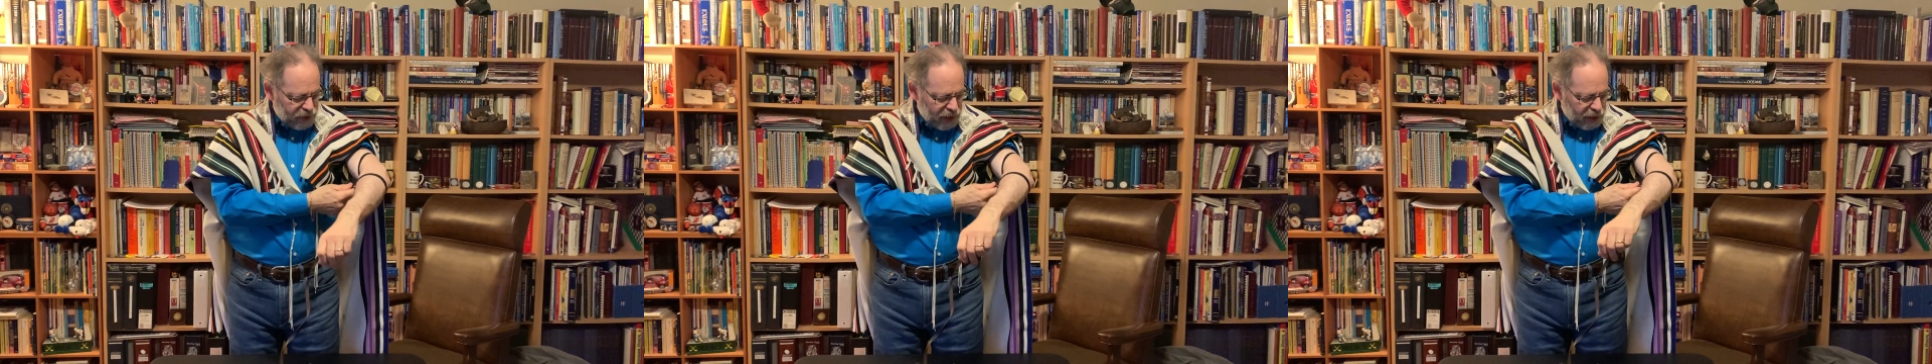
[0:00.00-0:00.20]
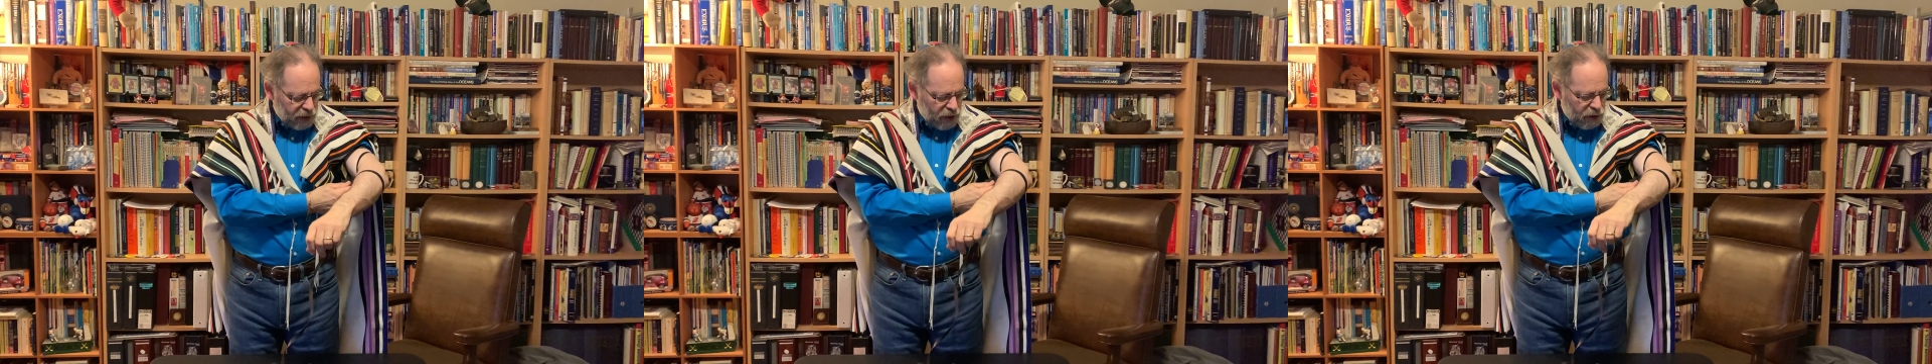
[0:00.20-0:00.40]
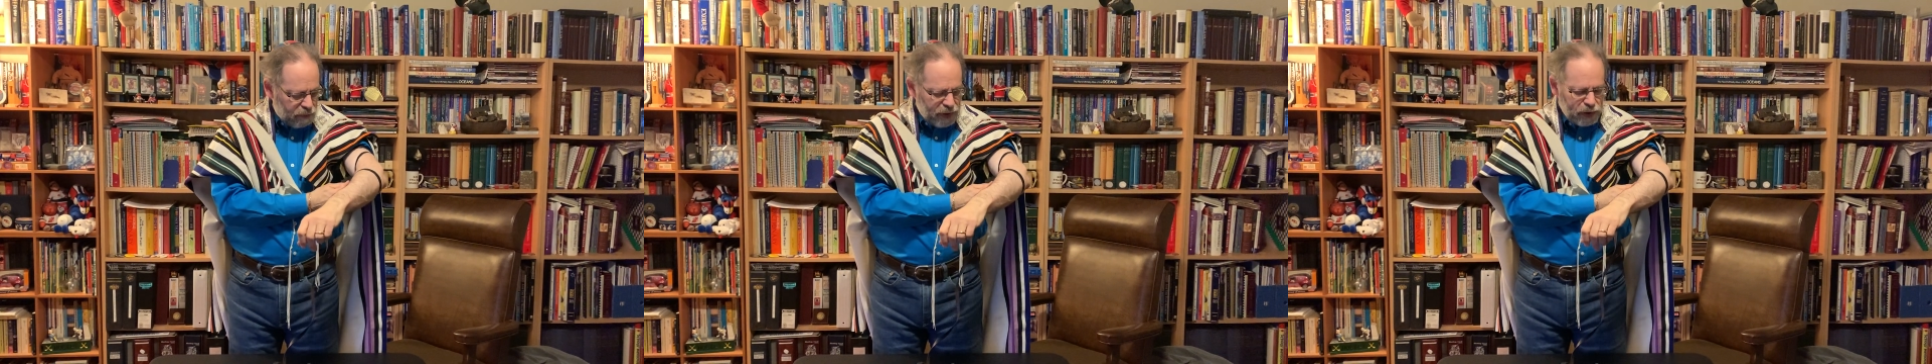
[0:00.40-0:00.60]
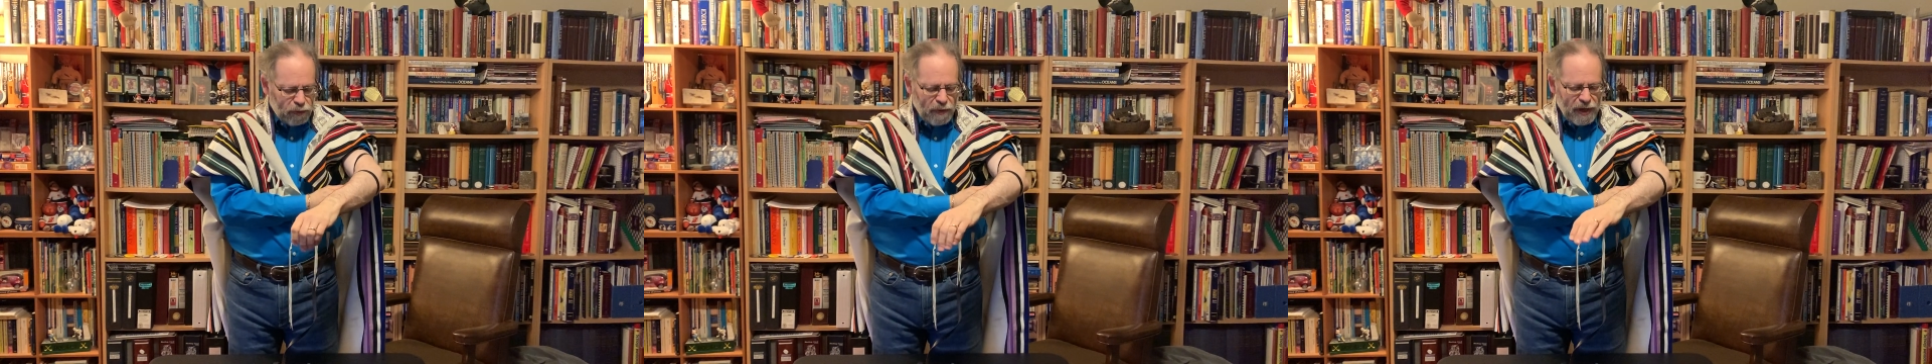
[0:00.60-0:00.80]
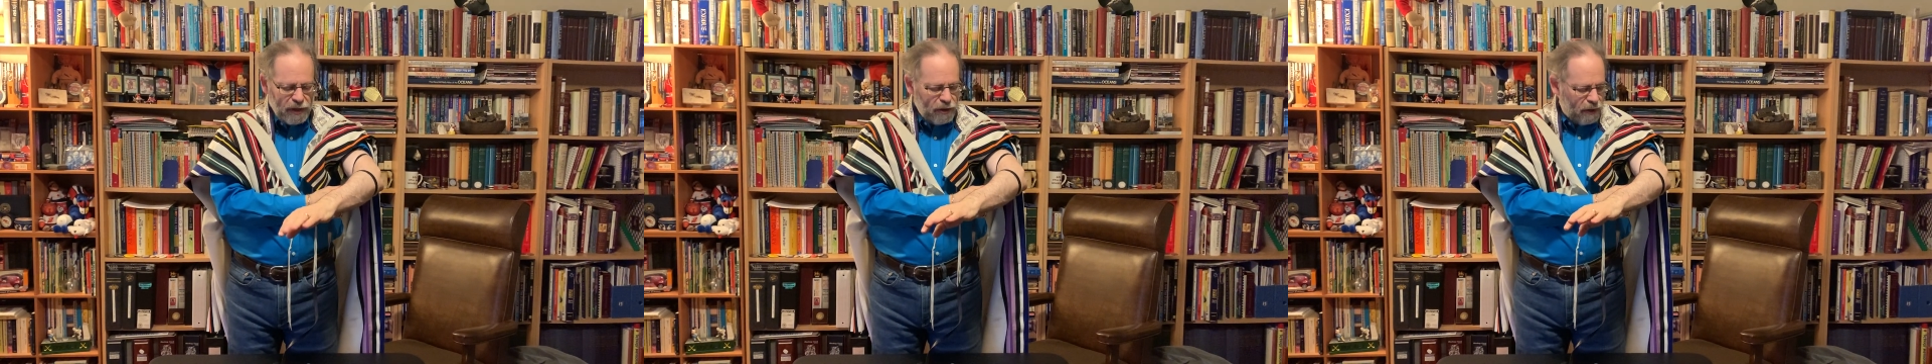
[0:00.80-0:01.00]
that go
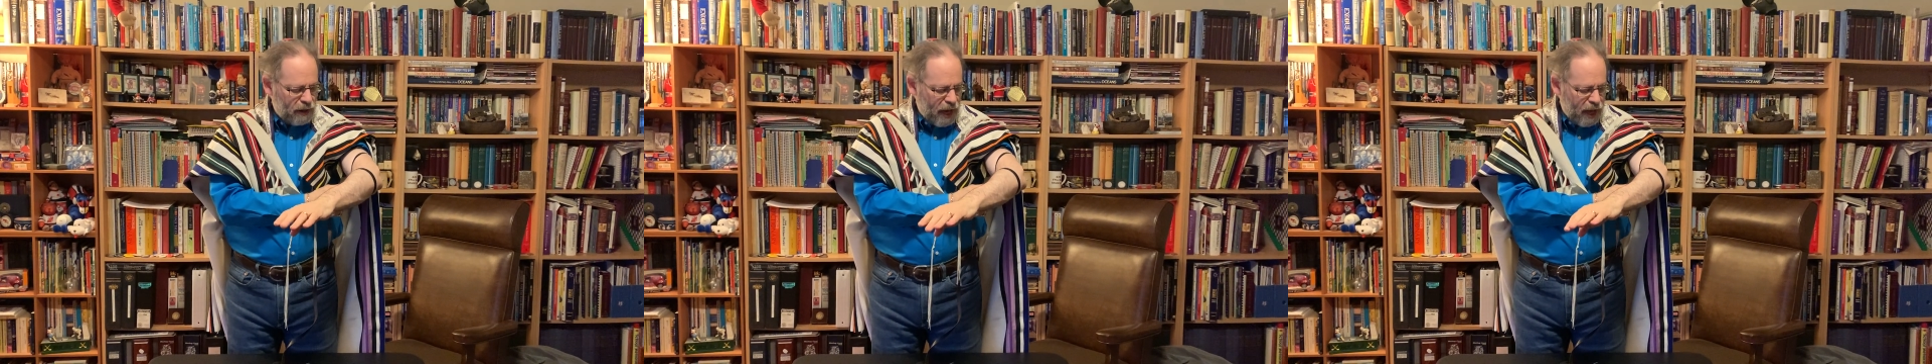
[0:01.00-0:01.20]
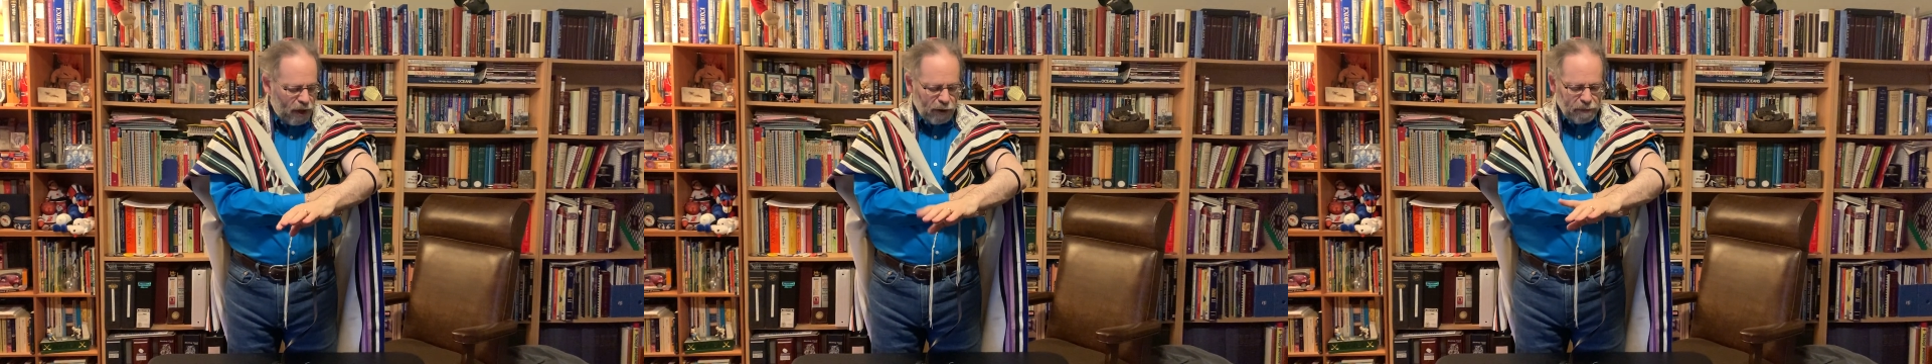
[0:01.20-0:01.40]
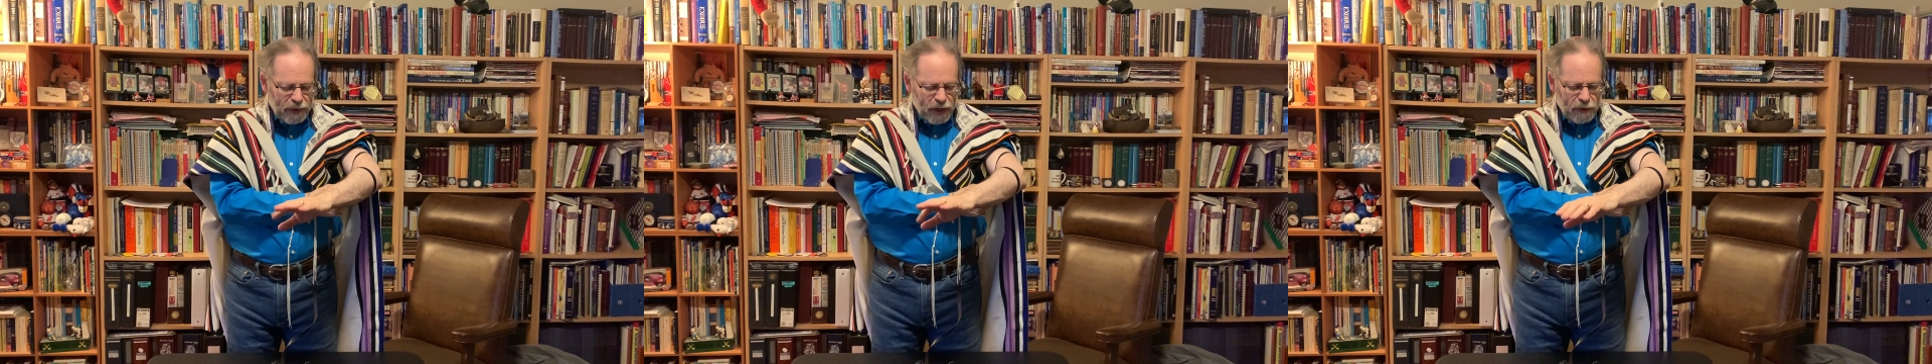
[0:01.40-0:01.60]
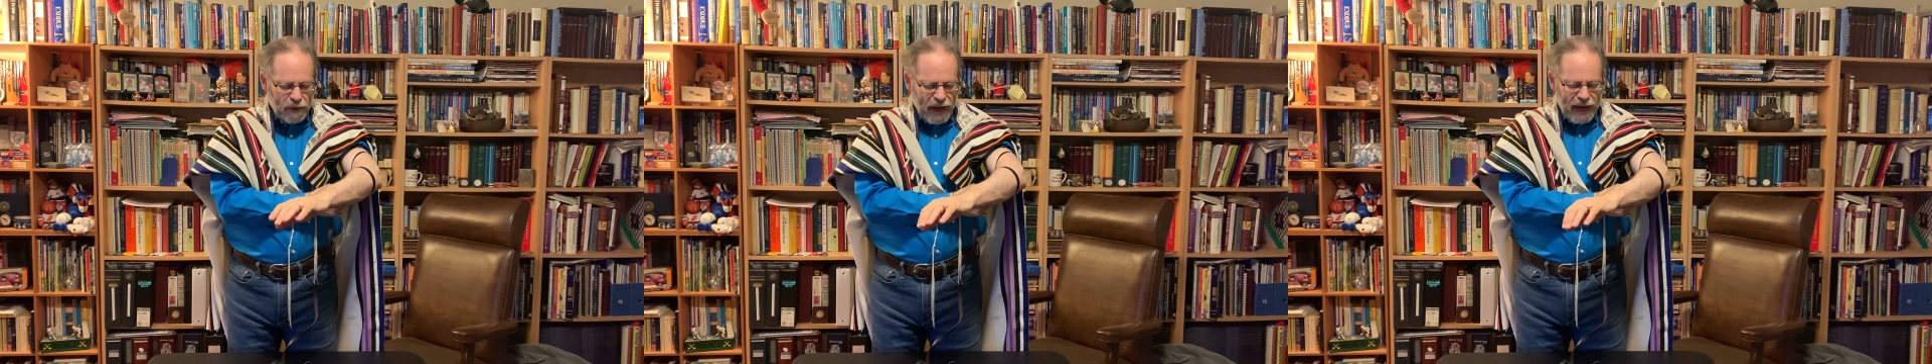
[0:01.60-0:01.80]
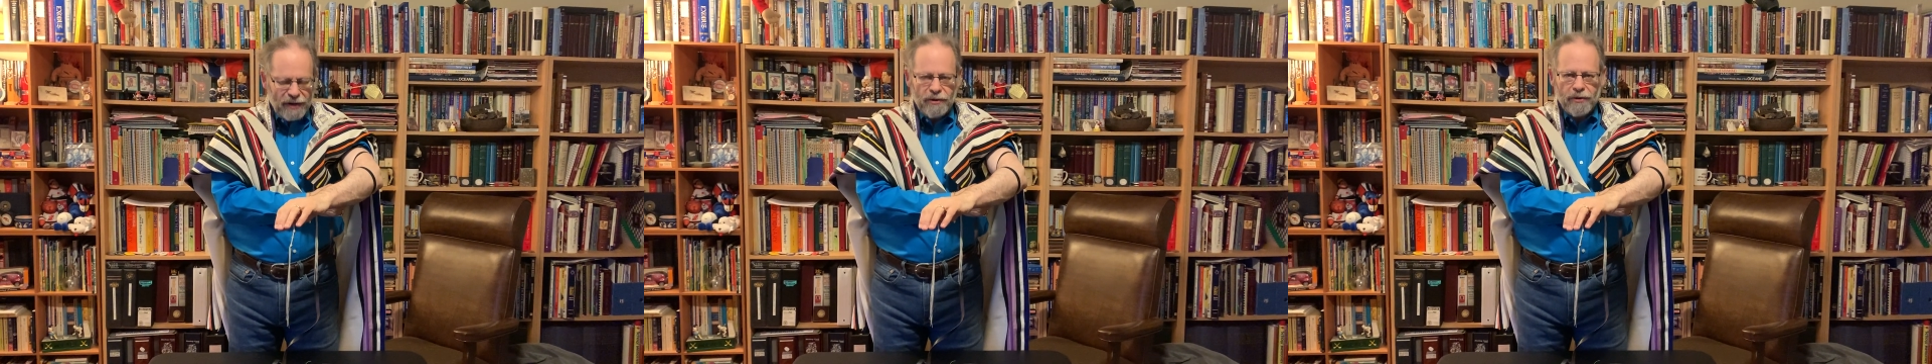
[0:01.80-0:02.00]
between your elbow and